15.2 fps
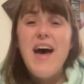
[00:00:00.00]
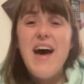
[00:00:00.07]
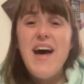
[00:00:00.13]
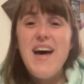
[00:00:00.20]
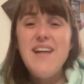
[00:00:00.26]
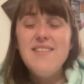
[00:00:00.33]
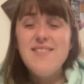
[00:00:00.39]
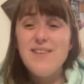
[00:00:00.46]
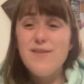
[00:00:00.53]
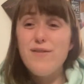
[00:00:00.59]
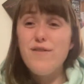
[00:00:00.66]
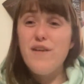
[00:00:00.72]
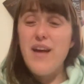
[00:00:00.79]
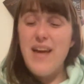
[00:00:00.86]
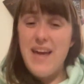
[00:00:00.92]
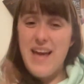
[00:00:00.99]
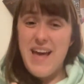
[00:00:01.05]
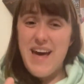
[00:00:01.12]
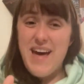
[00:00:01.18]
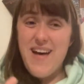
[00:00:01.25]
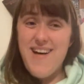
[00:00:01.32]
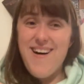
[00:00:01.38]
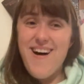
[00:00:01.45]
And for
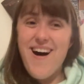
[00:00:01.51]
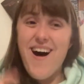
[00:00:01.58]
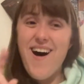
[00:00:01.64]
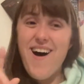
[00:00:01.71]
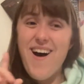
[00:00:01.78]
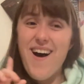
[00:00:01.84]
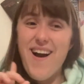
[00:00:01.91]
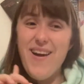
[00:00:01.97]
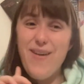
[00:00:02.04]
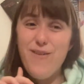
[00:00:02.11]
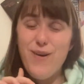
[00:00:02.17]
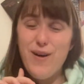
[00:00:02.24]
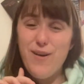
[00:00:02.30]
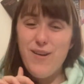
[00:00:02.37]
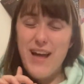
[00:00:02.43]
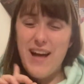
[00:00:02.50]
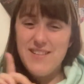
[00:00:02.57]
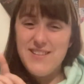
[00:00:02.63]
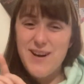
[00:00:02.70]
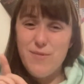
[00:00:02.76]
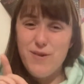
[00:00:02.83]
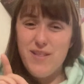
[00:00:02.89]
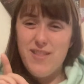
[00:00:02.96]
here, I will catch
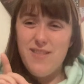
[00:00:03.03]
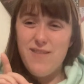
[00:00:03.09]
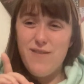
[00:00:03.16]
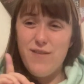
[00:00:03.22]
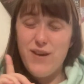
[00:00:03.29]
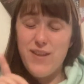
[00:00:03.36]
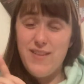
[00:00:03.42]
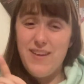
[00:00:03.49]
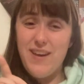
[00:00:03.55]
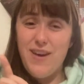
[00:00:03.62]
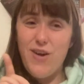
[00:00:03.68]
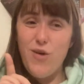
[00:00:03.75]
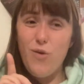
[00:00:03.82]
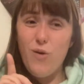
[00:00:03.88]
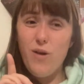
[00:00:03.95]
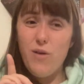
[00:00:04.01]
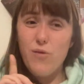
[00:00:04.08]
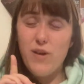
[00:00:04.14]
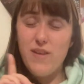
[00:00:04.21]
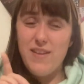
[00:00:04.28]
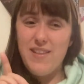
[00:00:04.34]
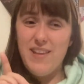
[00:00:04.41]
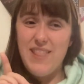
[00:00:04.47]
up with with you
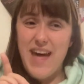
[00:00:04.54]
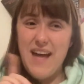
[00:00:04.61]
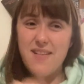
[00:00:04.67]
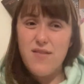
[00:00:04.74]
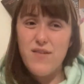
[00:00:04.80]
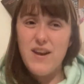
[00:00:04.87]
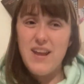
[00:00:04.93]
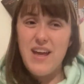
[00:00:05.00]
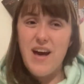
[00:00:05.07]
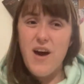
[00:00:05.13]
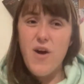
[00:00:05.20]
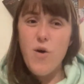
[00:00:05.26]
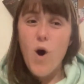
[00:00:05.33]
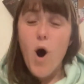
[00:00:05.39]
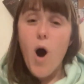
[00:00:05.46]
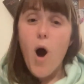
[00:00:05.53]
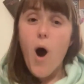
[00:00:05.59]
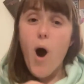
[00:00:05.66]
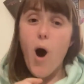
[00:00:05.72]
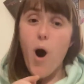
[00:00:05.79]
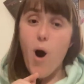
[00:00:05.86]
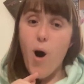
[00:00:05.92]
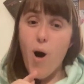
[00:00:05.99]
within the next video
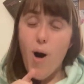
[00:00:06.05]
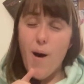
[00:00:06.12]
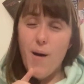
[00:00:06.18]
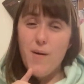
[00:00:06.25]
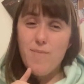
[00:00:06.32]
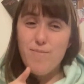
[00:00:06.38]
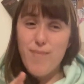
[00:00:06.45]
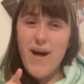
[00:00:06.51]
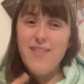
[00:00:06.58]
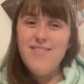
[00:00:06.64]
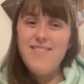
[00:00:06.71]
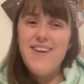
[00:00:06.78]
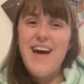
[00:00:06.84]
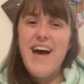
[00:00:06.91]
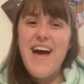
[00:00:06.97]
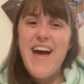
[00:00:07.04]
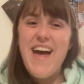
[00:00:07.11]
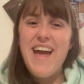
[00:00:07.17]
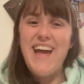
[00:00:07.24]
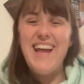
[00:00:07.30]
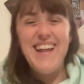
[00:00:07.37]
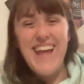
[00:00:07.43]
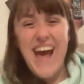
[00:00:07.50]
on
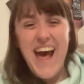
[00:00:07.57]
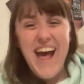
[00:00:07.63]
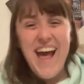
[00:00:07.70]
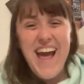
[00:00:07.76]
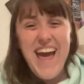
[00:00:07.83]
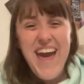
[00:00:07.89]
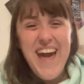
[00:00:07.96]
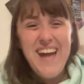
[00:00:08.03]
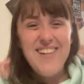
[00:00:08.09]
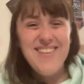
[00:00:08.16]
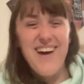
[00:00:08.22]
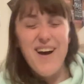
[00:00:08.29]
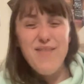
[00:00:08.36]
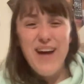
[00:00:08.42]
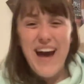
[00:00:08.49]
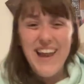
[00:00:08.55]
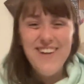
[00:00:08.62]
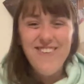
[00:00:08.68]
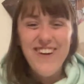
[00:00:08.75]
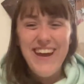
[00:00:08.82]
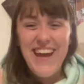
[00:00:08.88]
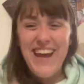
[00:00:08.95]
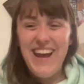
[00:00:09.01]
Monday. Yay! Time for
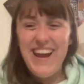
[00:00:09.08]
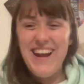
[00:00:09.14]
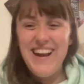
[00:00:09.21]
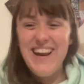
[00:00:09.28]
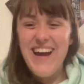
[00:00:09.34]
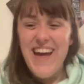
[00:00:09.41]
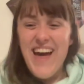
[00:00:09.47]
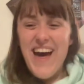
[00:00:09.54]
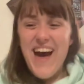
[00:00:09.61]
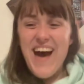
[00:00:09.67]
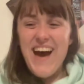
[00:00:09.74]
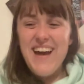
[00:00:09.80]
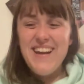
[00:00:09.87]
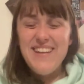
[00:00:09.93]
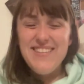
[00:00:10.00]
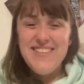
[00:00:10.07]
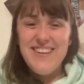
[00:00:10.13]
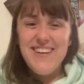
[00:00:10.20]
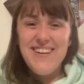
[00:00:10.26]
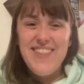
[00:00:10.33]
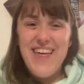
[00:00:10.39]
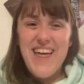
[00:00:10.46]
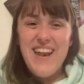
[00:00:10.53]
Halloween. And
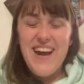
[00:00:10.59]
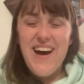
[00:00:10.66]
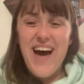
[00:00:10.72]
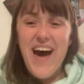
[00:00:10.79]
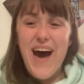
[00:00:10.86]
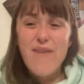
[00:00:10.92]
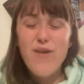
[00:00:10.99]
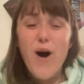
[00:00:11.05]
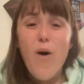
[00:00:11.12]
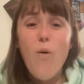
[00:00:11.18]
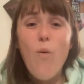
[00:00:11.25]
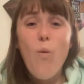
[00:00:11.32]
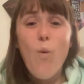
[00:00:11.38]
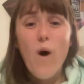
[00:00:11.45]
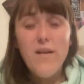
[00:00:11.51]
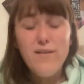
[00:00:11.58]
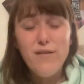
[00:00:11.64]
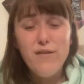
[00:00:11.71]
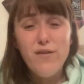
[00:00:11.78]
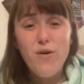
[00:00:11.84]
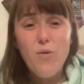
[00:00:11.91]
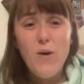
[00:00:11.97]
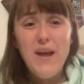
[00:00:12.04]
until then, have a
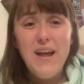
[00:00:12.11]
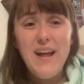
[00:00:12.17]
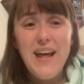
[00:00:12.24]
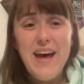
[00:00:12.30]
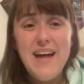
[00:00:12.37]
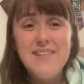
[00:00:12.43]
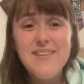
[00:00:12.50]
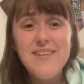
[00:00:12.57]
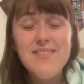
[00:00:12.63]
wonderful weekend.